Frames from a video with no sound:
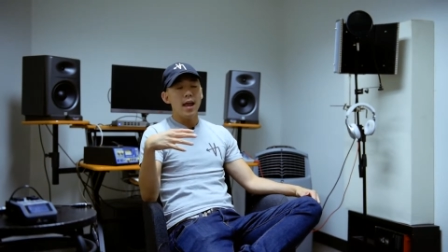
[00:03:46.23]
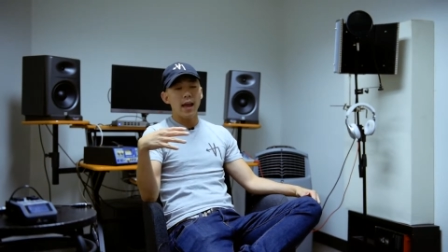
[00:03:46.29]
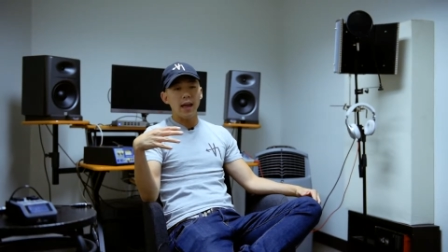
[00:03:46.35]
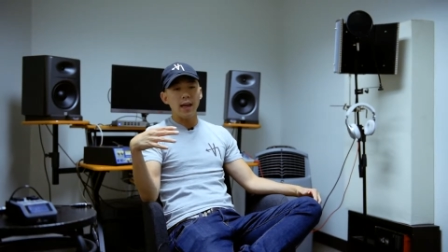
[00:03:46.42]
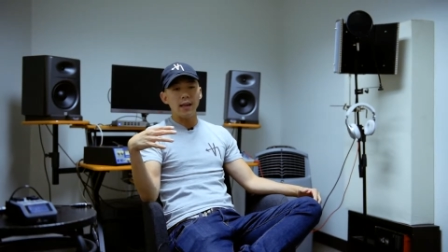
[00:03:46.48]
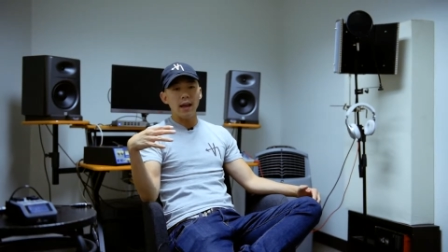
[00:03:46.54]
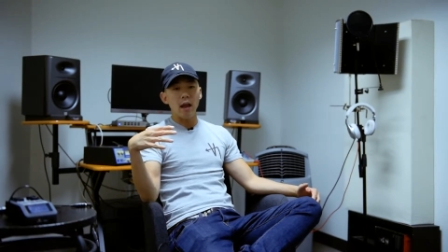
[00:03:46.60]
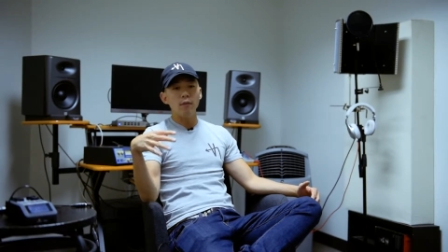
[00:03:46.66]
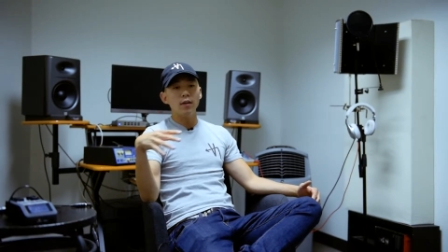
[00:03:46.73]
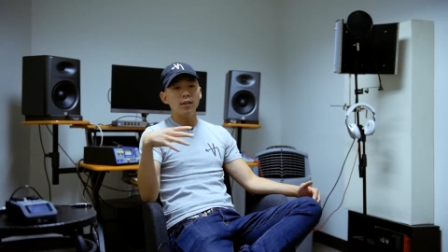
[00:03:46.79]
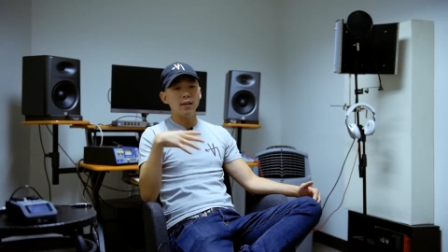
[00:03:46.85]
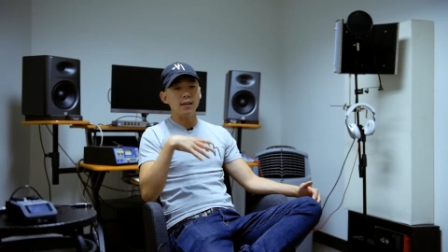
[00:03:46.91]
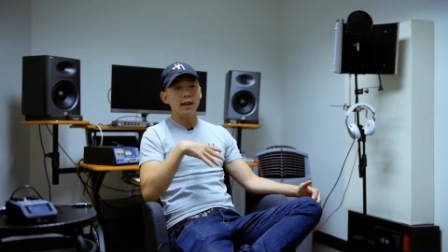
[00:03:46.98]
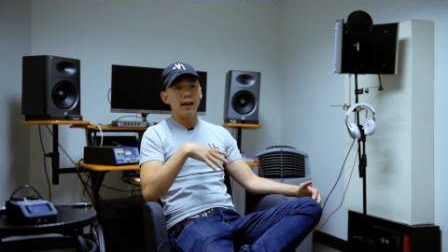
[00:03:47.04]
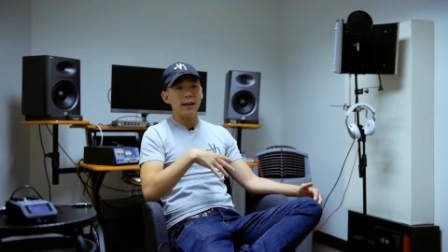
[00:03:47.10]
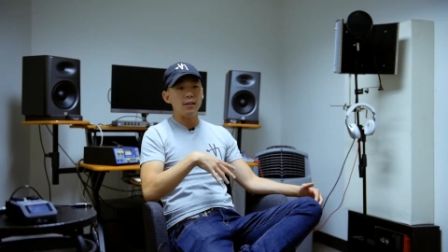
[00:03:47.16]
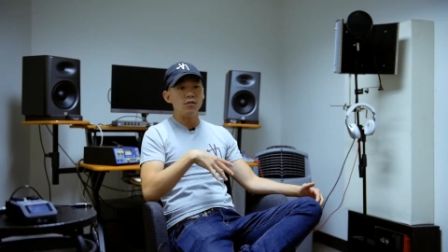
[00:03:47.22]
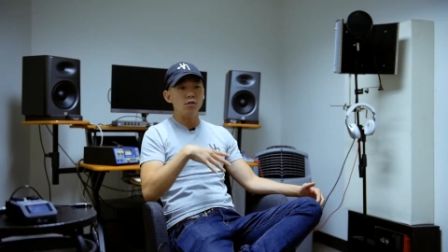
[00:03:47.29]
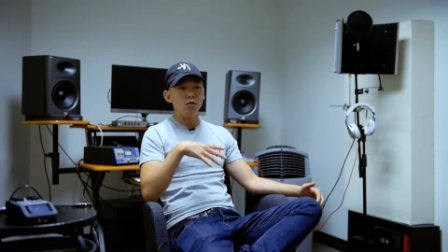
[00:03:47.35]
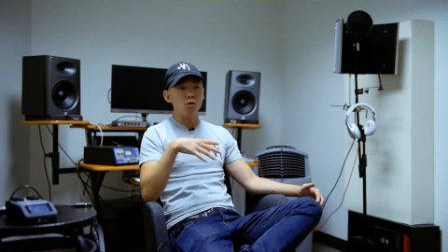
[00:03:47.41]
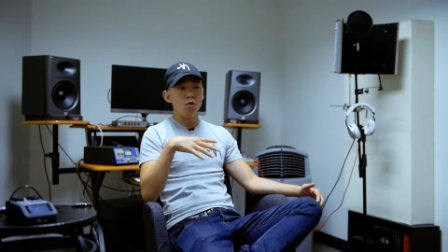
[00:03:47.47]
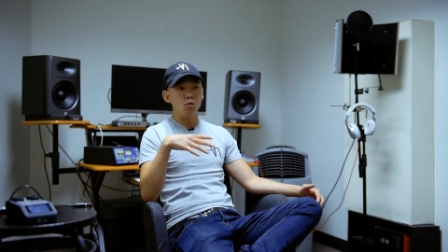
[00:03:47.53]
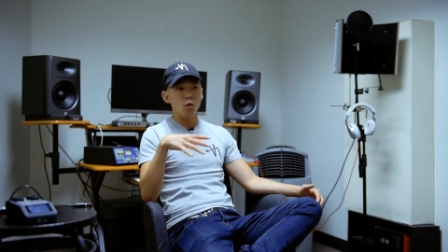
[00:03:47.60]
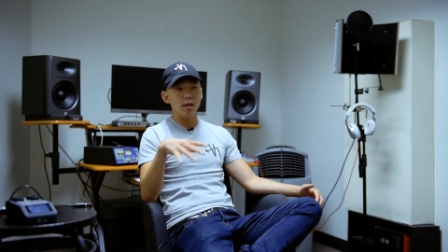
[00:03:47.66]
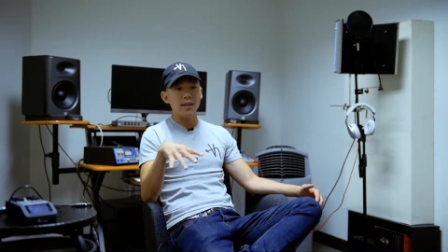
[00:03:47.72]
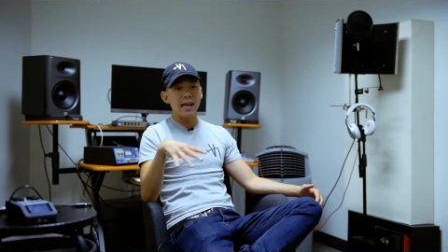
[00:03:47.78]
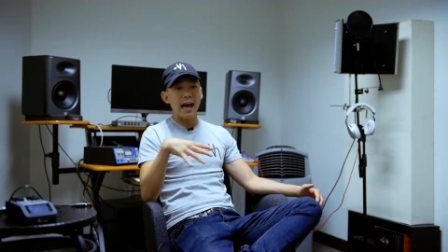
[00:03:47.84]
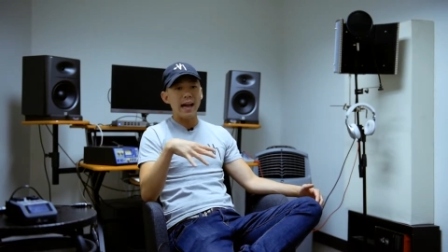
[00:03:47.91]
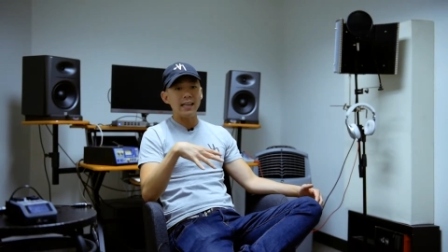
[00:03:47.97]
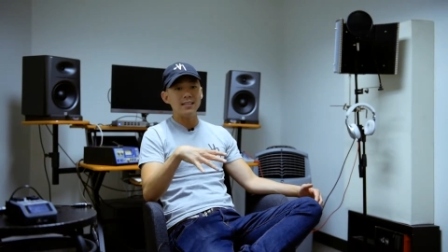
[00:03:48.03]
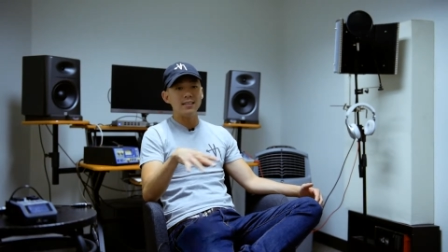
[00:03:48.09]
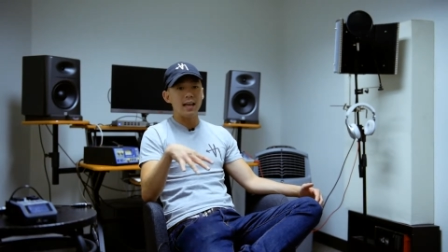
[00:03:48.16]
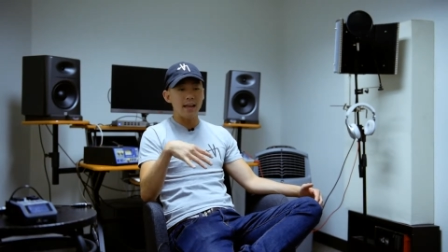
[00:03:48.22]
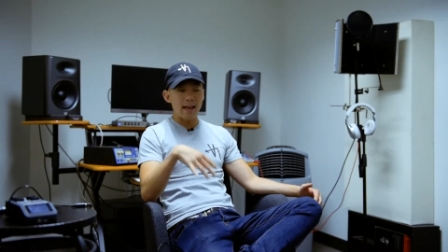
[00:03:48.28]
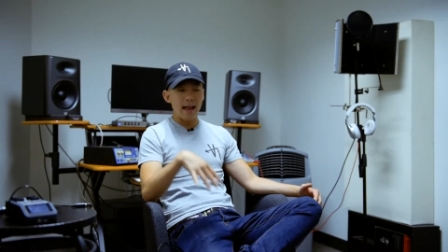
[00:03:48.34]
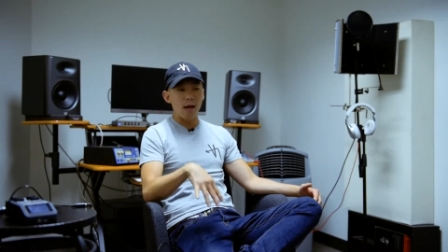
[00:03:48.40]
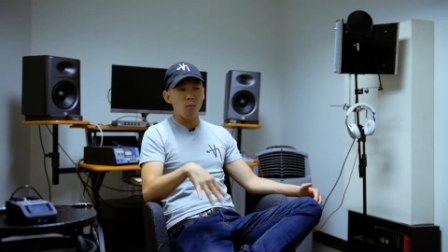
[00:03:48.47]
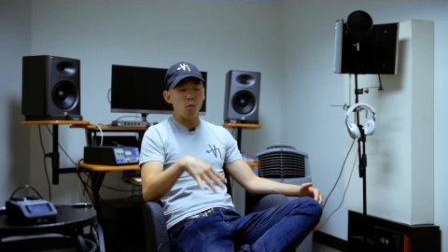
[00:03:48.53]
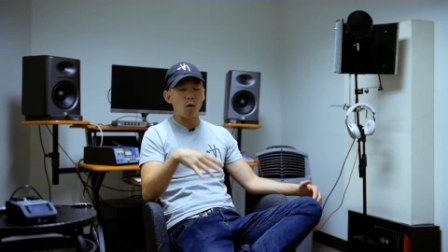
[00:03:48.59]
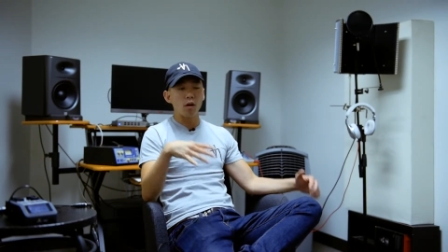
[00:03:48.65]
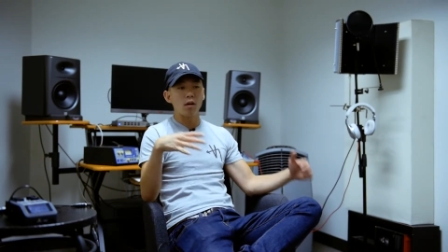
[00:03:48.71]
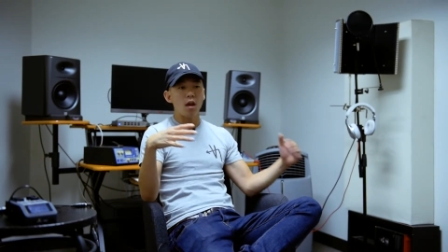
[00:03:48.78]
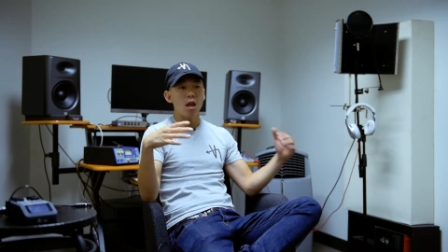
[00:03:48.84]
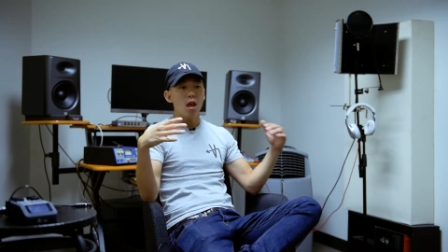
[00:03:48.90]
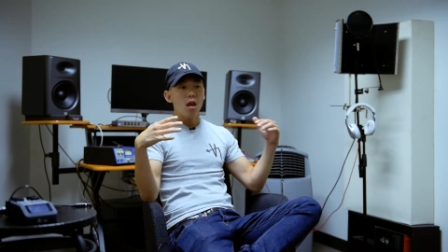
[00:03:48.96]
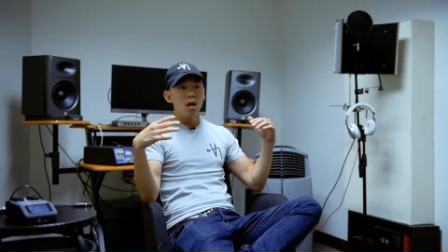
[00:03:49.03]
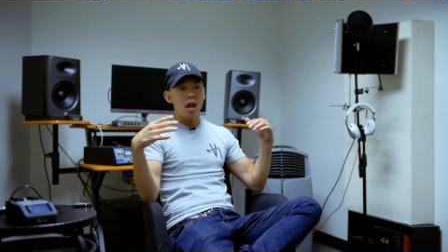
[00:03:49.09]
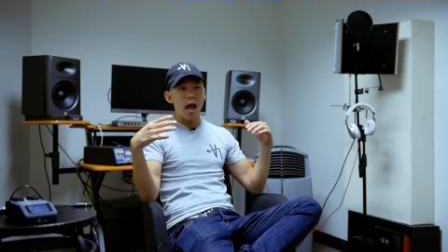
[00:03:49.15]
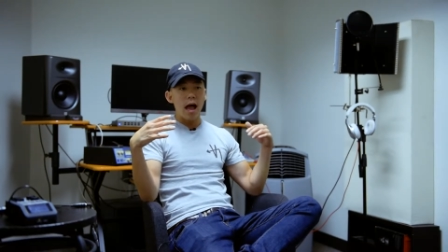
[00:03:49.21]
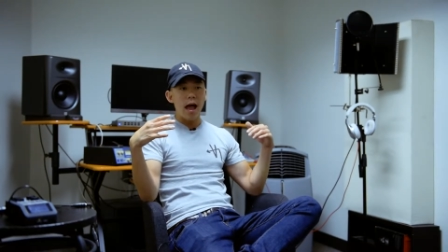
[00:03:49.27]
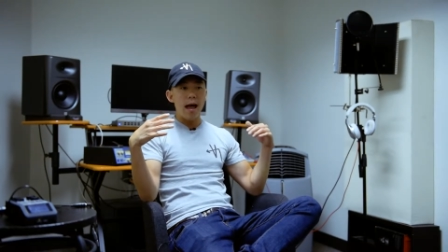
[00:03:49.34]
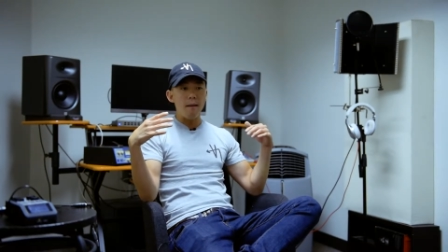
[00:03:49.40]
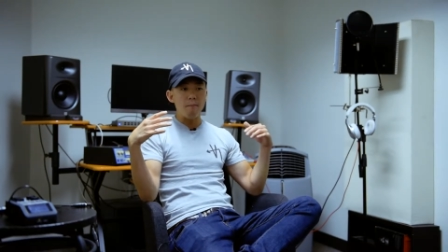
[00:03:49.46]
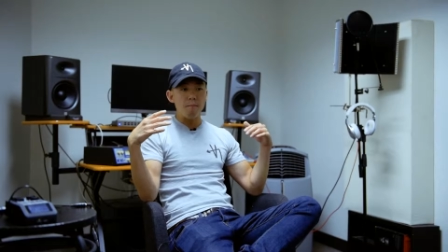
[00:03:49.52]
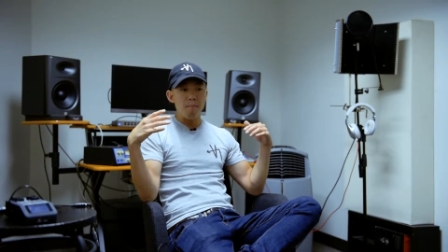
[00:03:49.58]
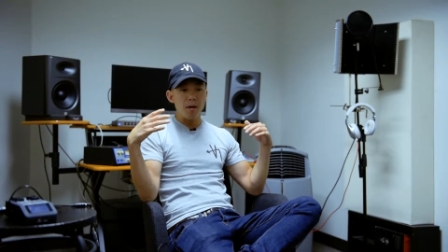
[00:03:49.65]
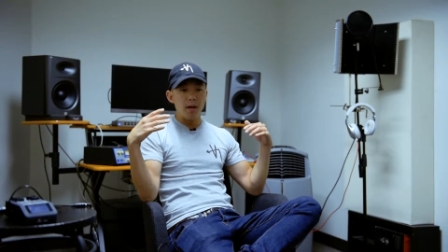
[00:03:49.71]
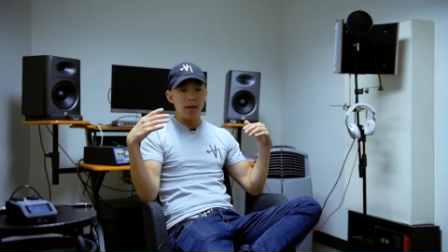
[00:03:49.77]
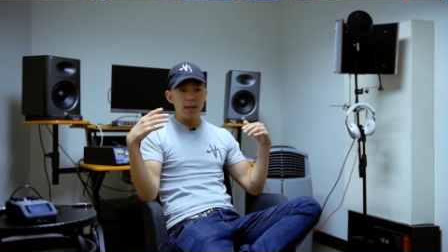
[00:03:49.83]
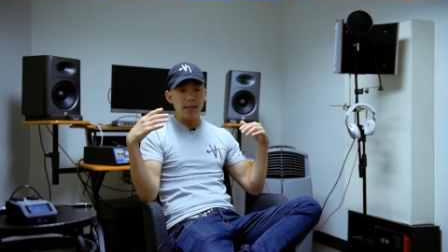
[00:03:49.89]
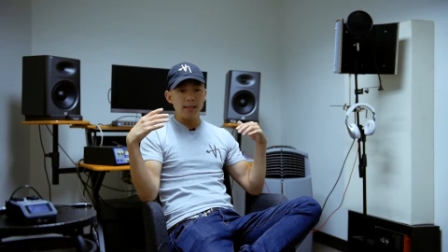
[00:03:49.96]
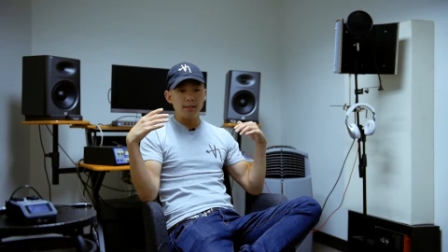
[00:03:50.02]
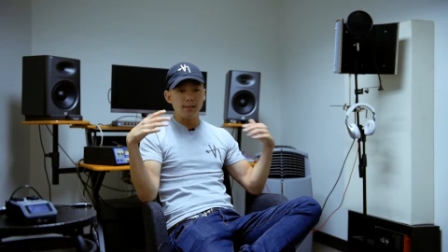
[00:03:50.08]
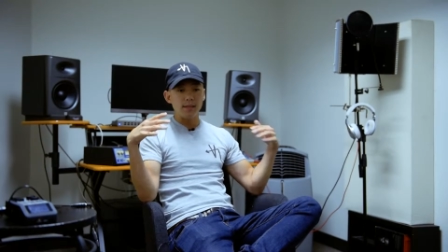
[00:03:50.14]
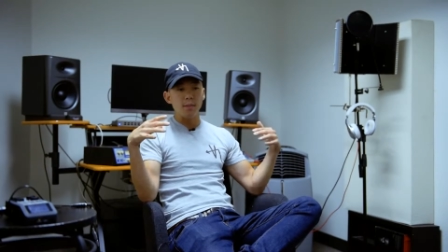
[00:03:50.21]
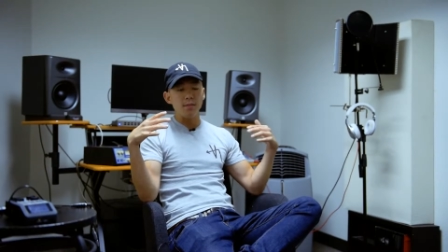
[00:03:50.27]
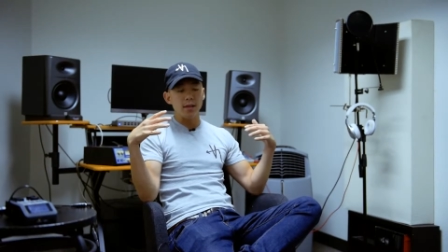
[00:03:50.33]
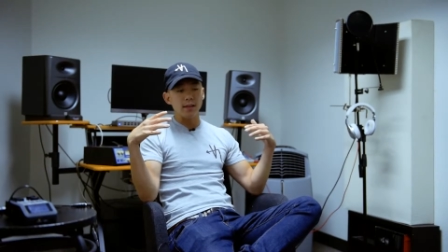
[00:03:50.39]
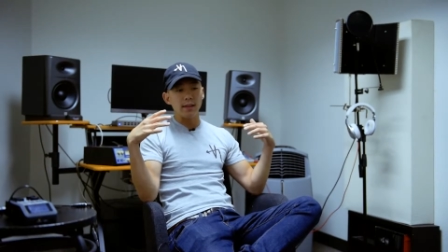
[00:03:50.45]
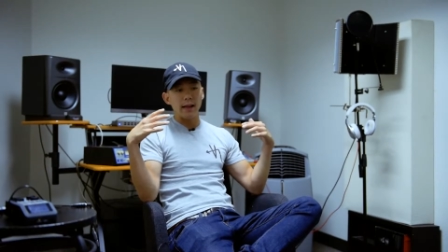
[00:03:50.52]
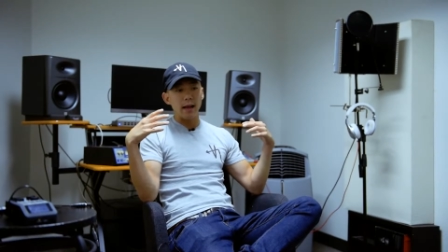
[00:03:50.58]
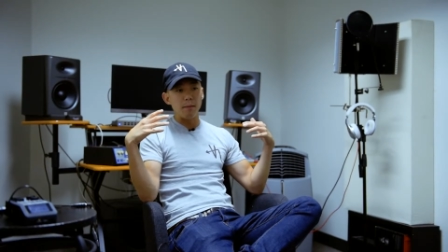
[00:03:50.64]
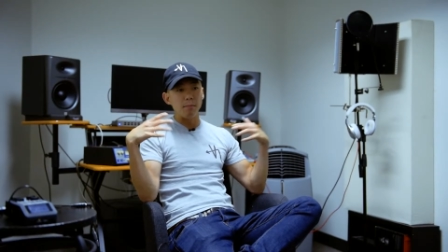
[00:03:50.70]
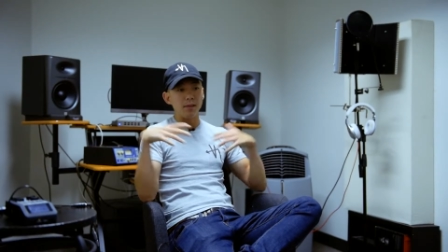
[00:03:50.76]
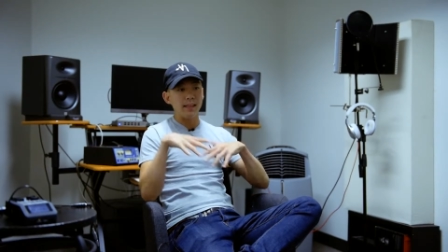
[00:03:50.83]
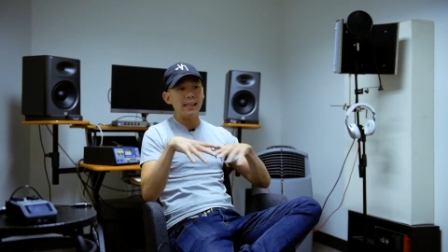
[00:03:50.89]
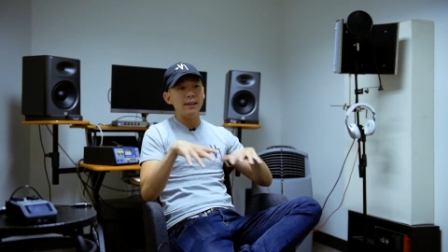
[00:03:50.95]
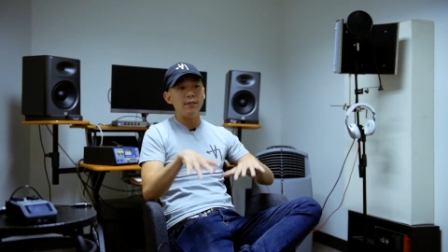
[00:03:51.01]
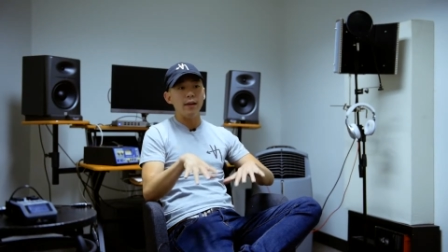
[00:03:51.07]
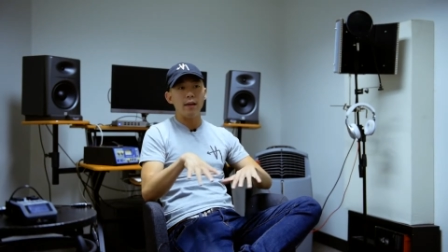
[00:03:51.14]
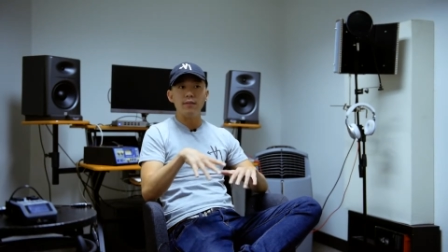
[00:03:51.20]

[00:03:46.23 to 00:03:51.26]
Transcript: and everything that I do with the ISA network um, uh, is something that I believe